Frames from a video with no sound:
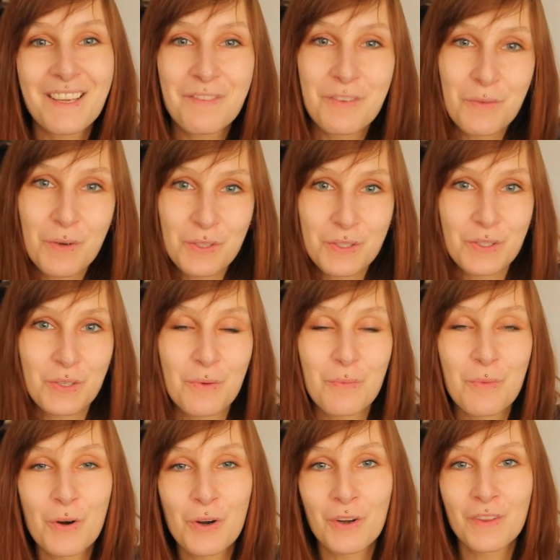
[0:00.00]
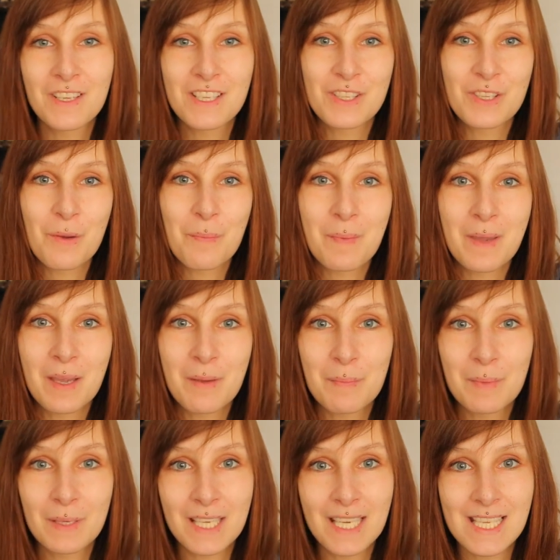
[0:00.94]
if you want to know more on this
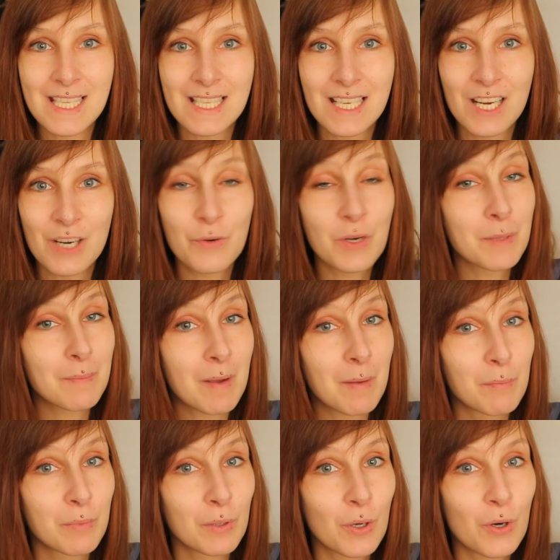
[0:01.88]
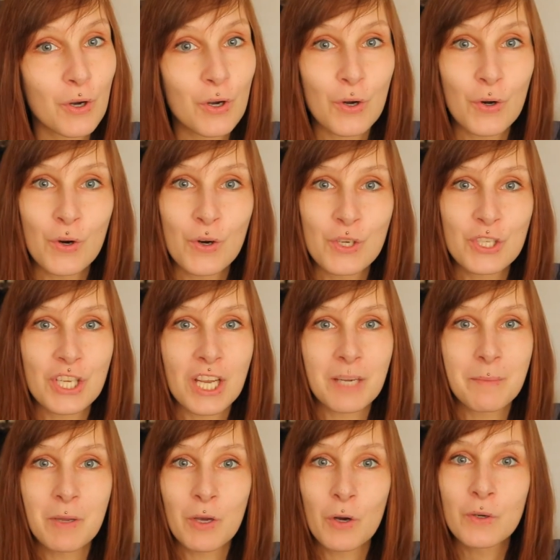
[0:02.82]
topic, please uh, read my blog or
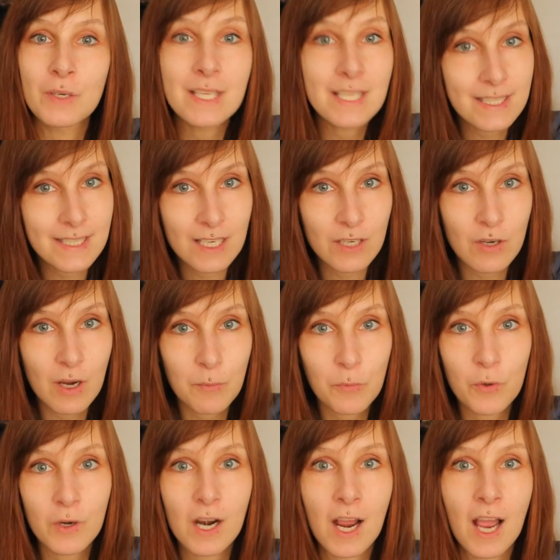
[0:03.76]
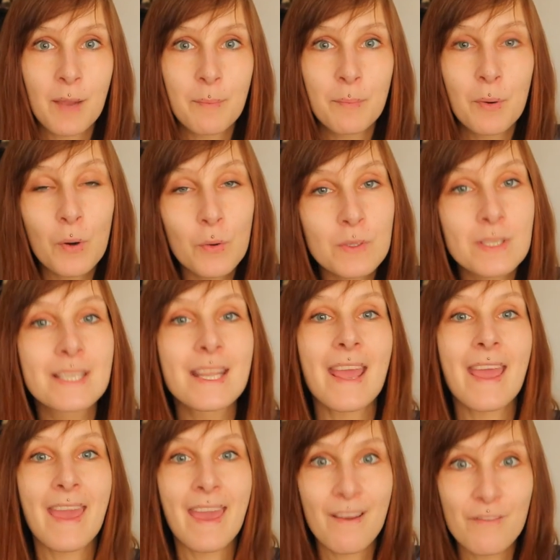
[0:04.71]
check me on Instagram where I post
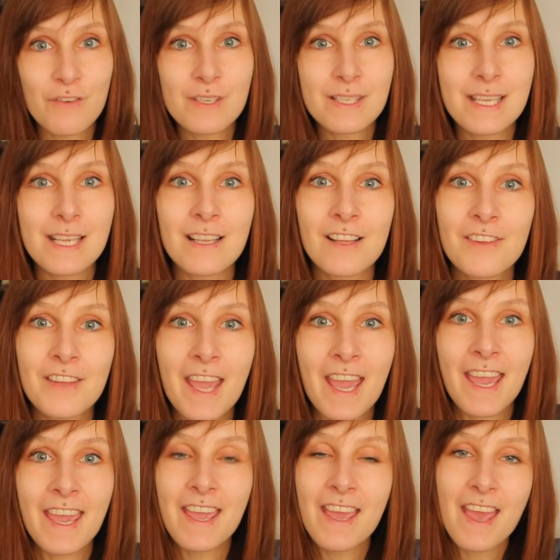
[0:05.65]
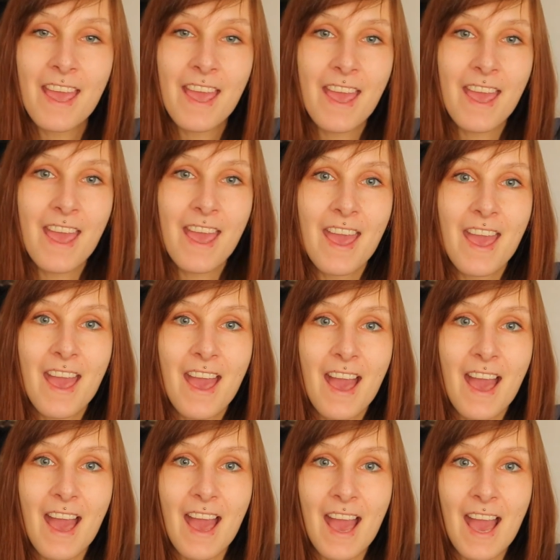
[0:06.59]
every single day.
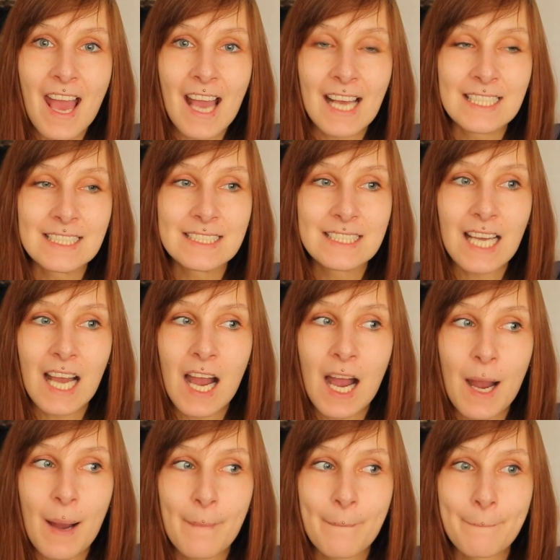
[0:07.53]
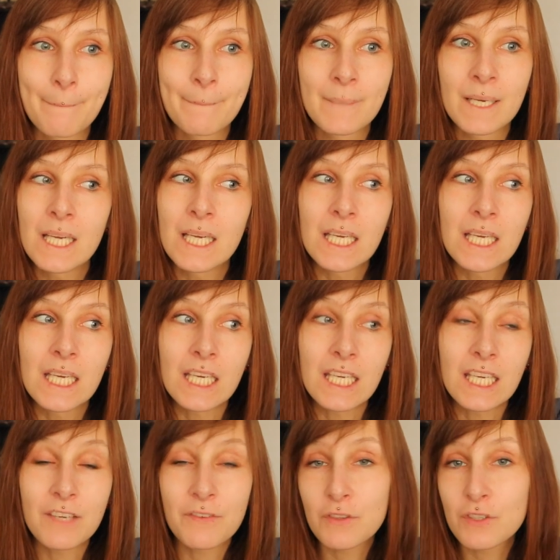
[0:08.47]
And um,
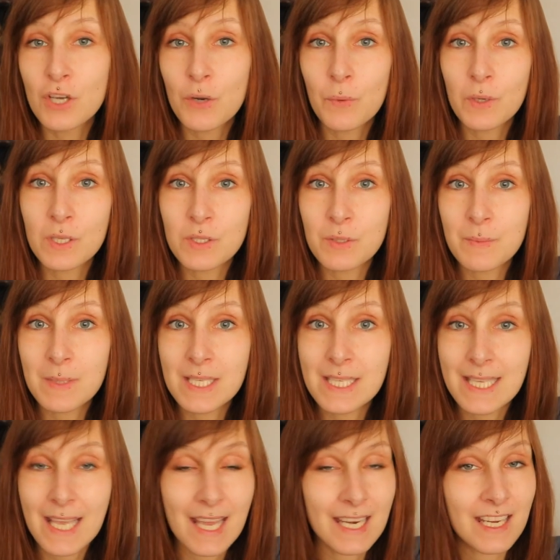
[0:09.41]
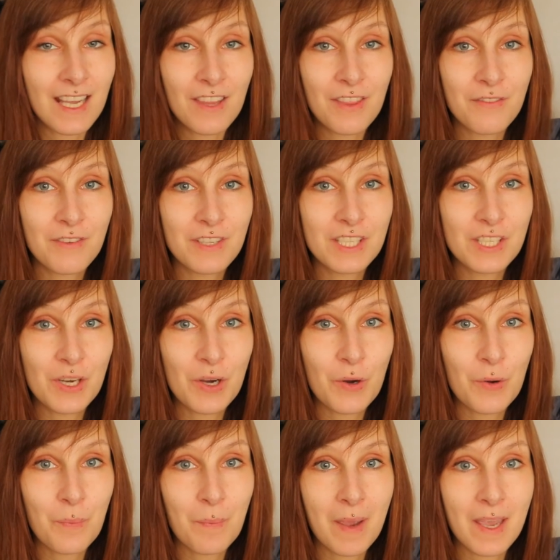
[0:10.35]
if you don't want to miss any other
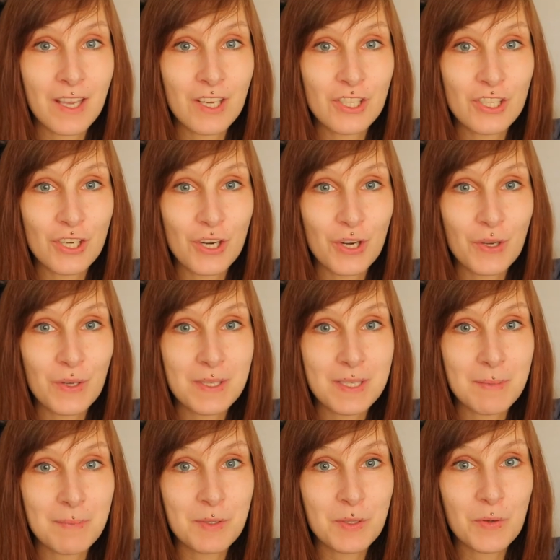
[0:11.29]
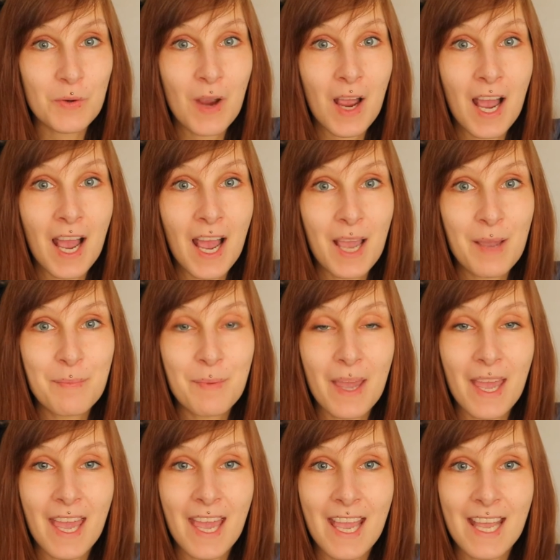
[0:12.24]
video, make sure you subscribe
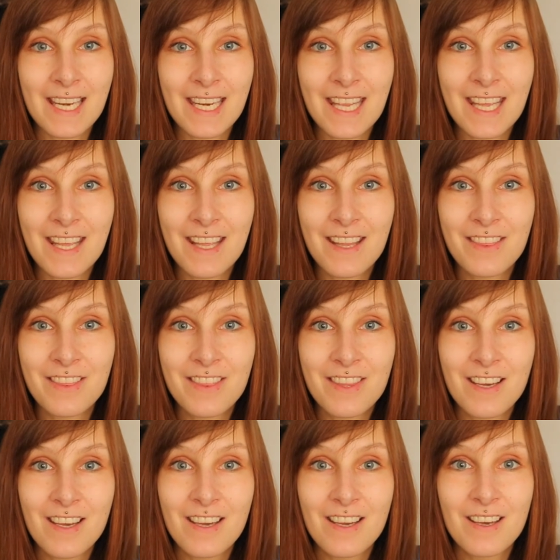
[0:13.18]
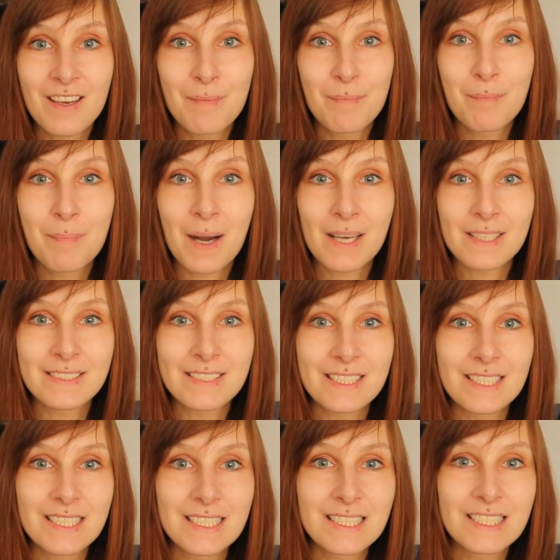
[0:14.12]
and hit the
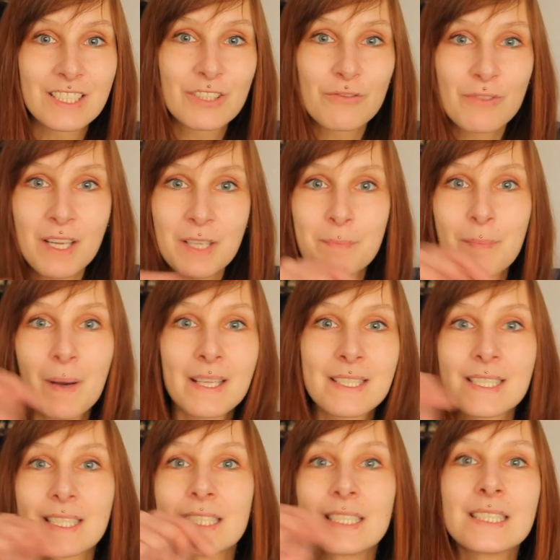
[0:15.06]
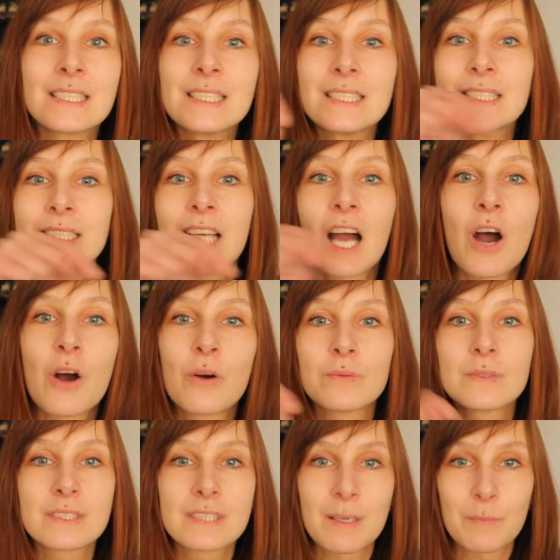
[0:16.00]
button, the red button
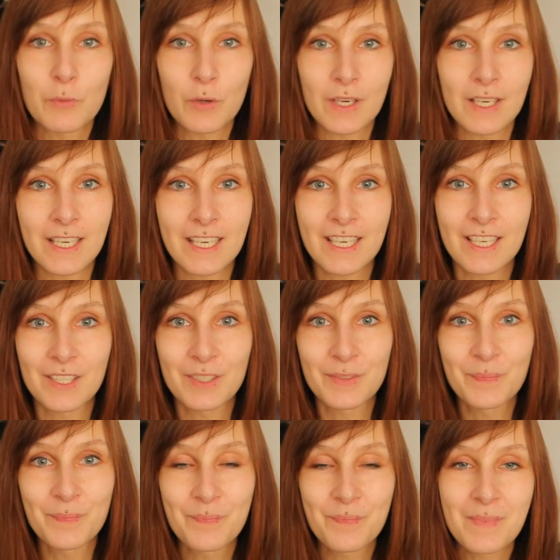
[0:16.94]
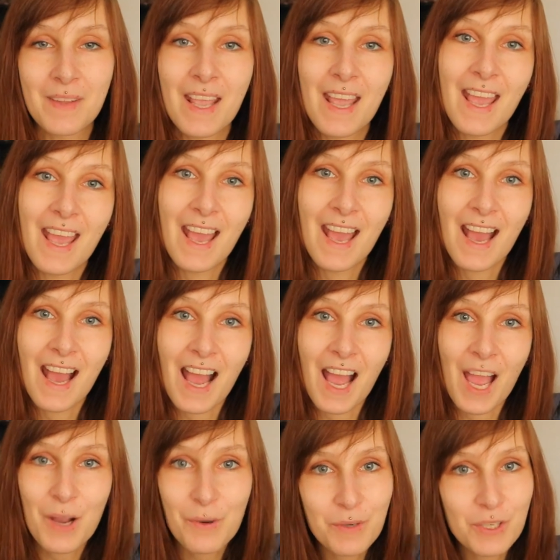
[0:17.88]
down somewhere here.
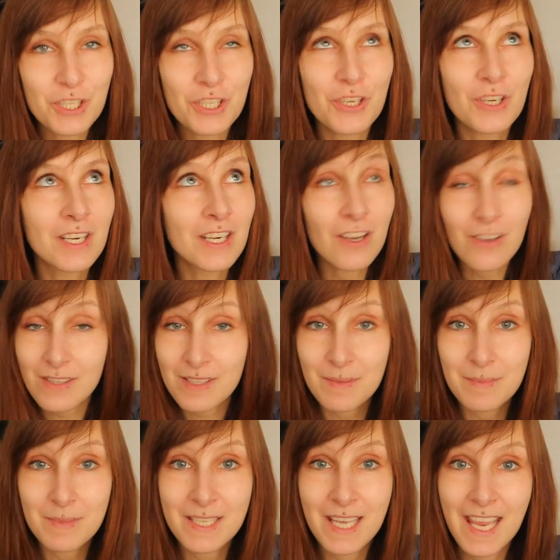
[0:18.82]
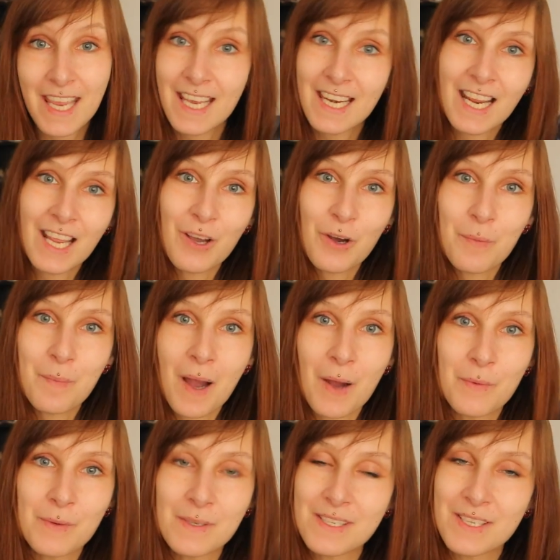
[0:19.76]
I wish you an awesome day and I hope
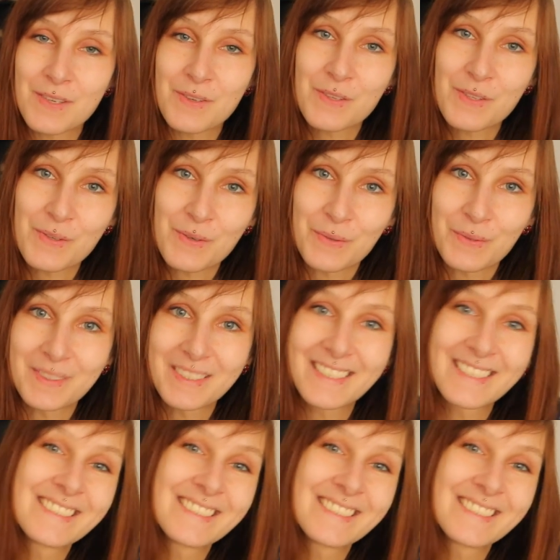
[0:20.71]
I will see you soon.